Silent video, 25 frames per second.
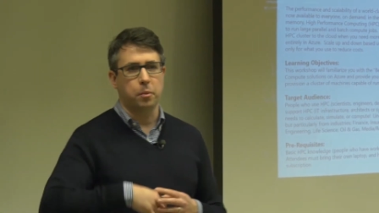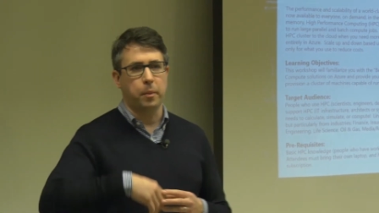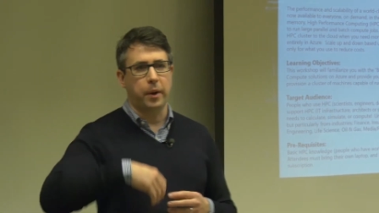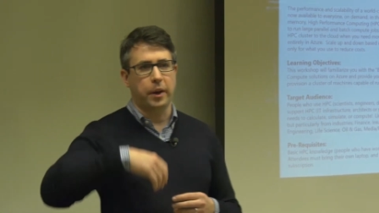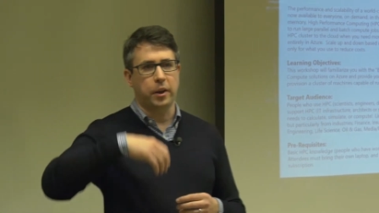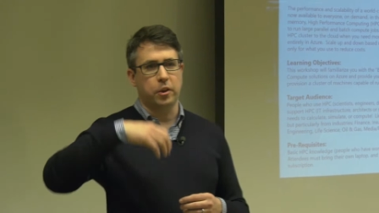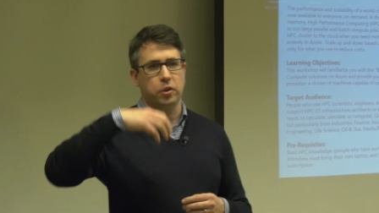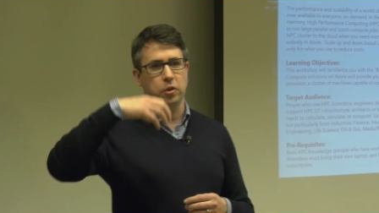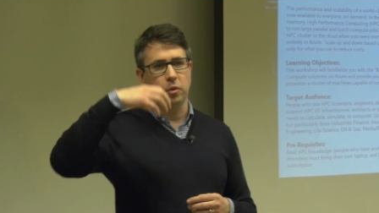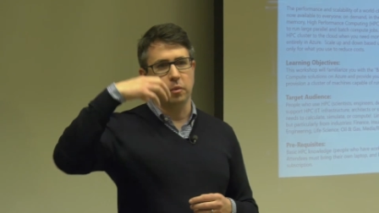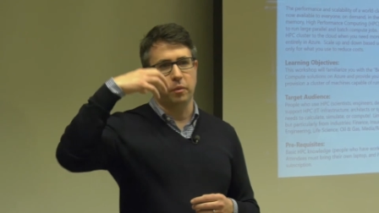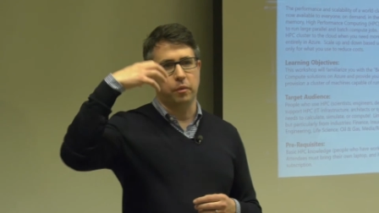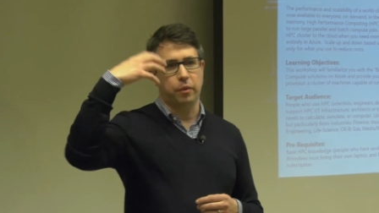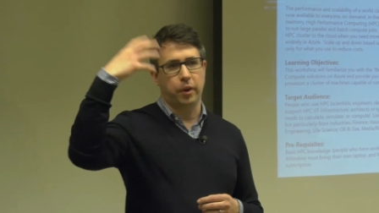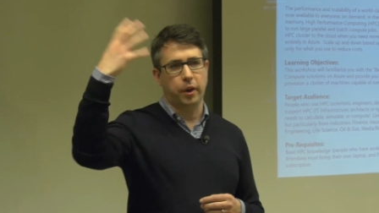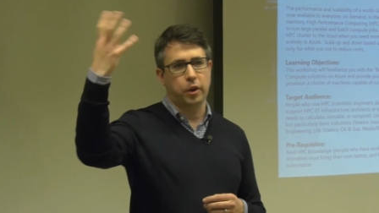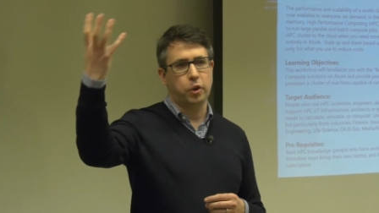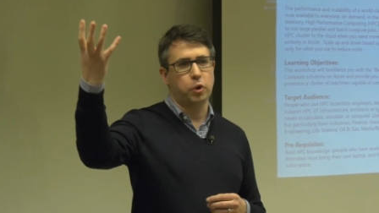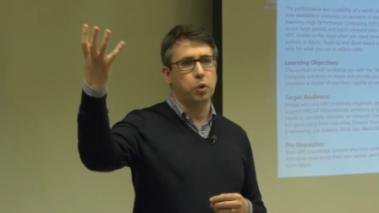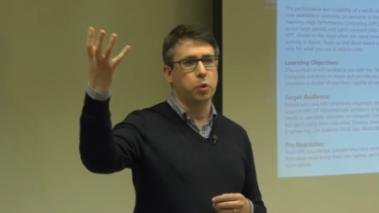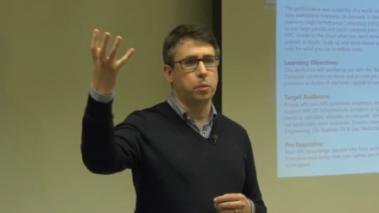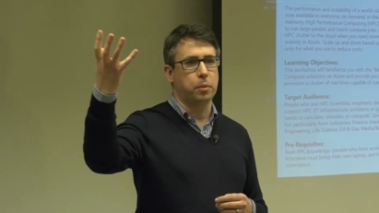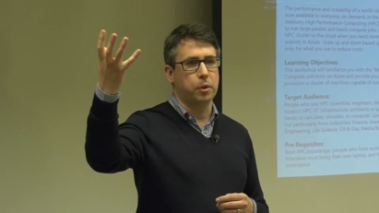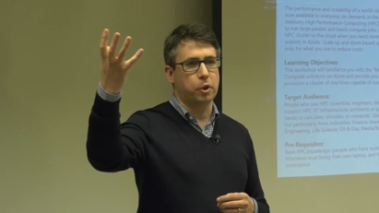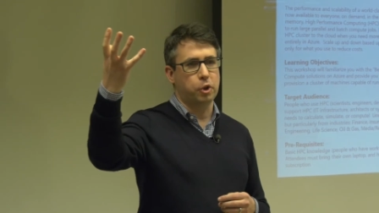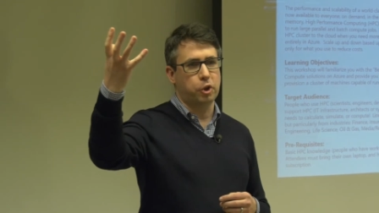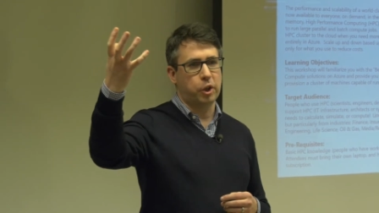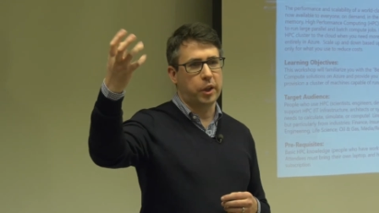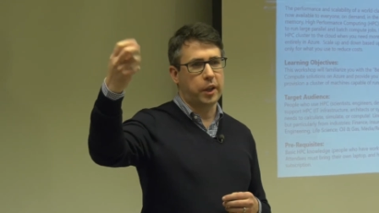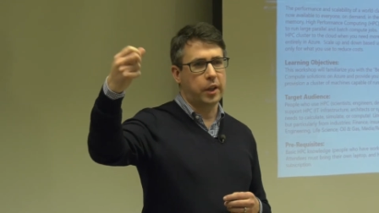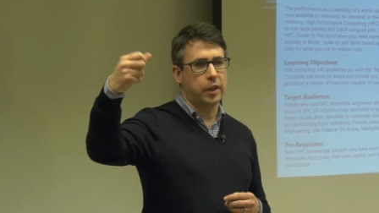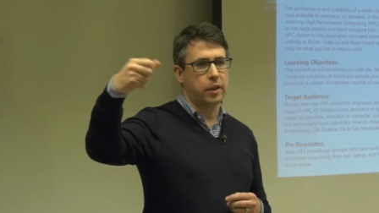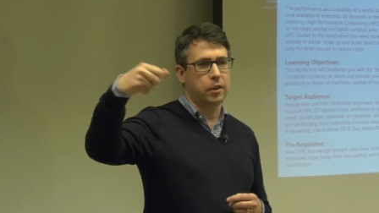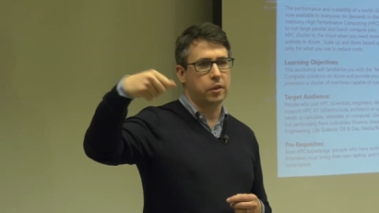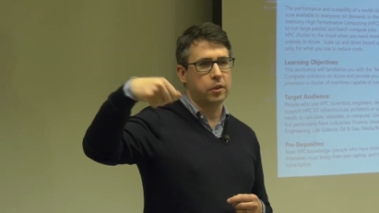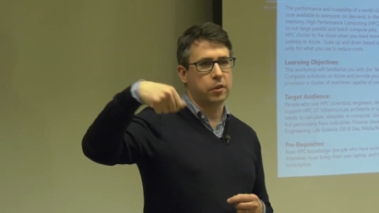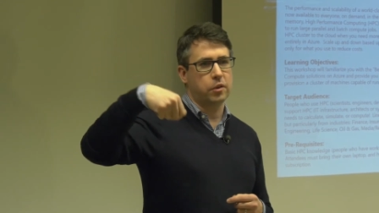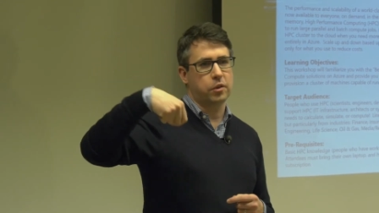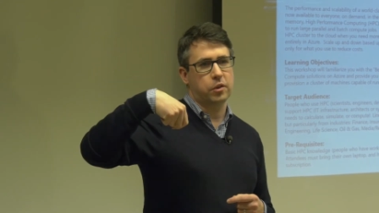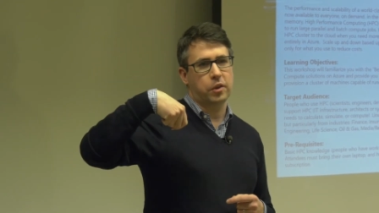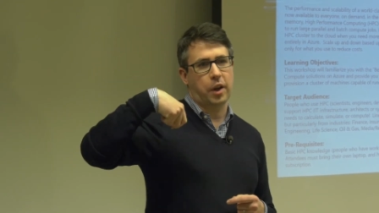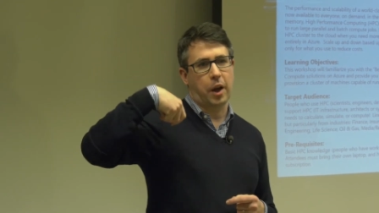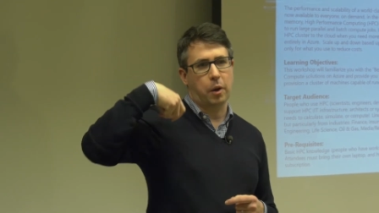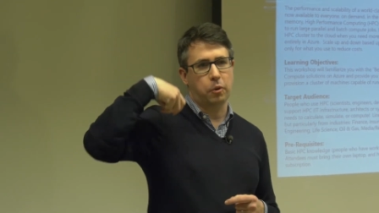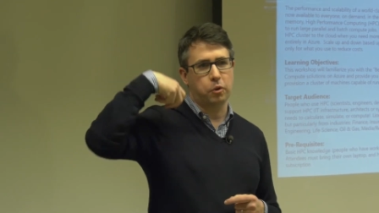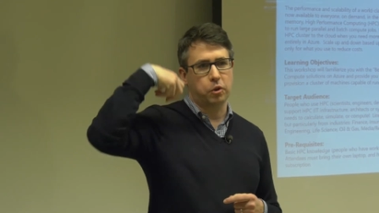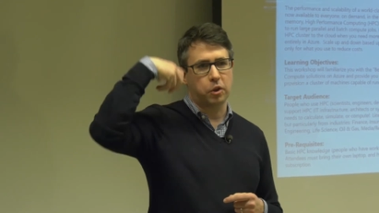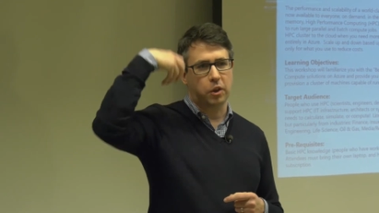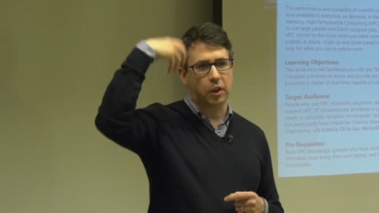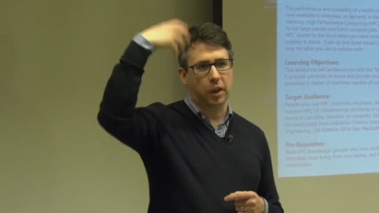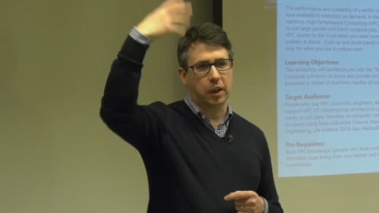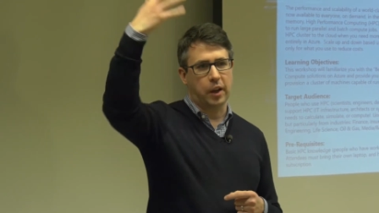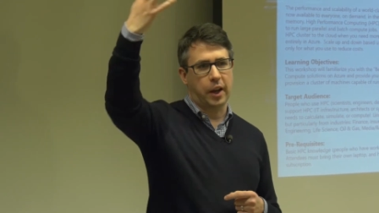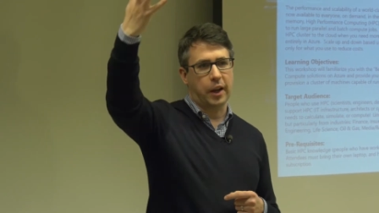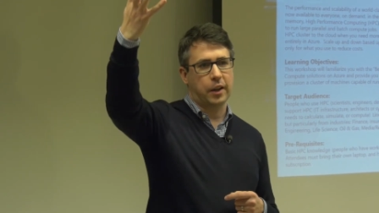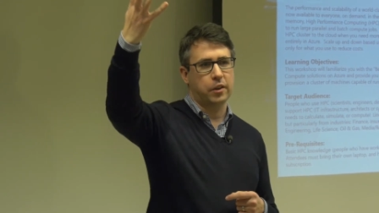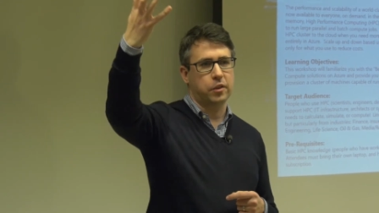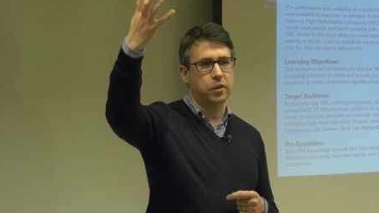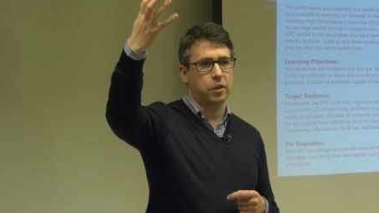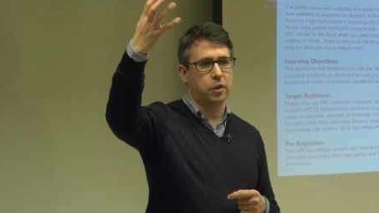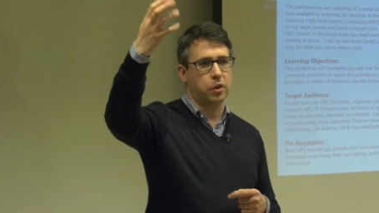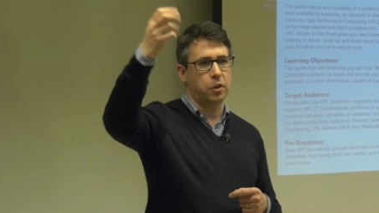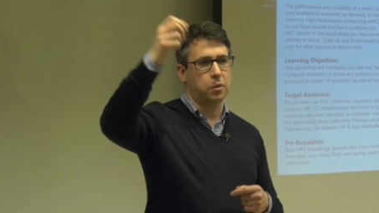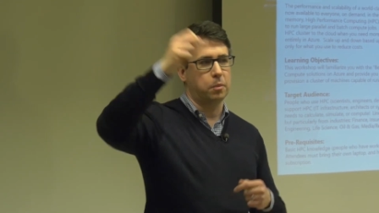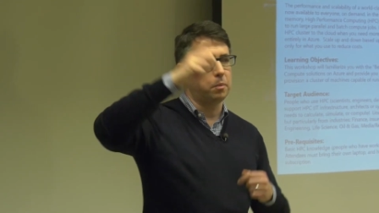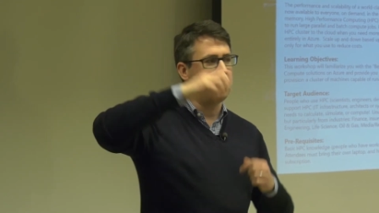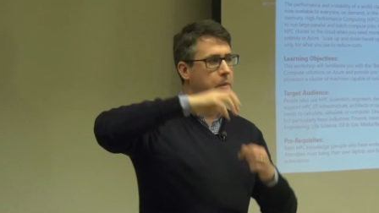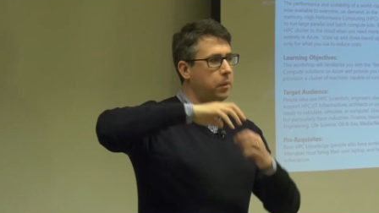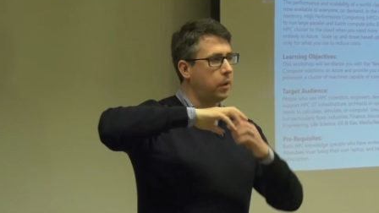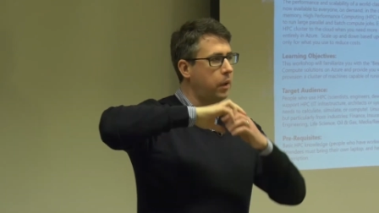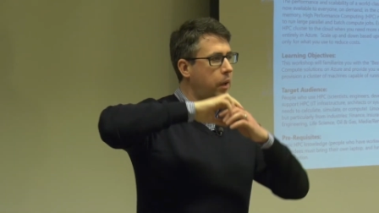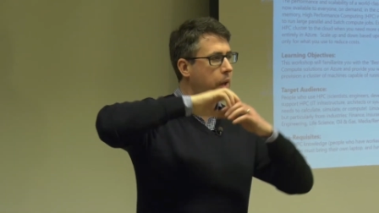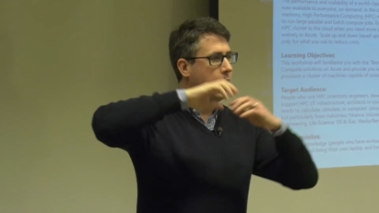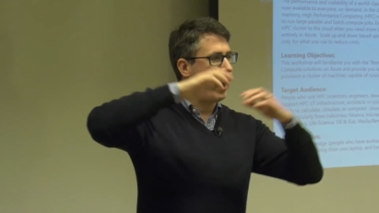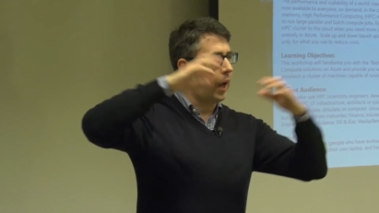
make some virtual machines, how to connect to them,